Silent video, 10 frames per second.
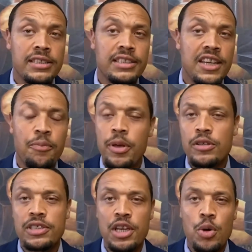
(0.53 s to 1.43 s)
Steve
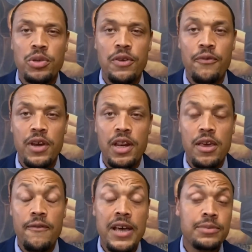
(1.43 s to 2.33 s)
Peterson here with Infinity
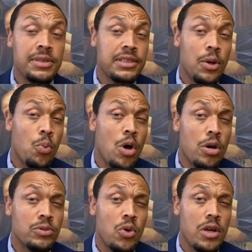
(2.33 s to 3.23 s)
Investments and
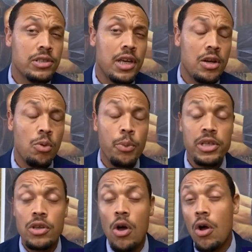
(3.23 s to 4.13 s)
welcome to our channel where
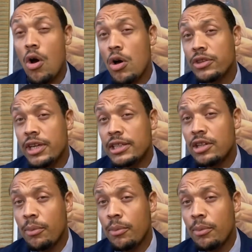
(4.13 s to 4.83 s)
we talk all things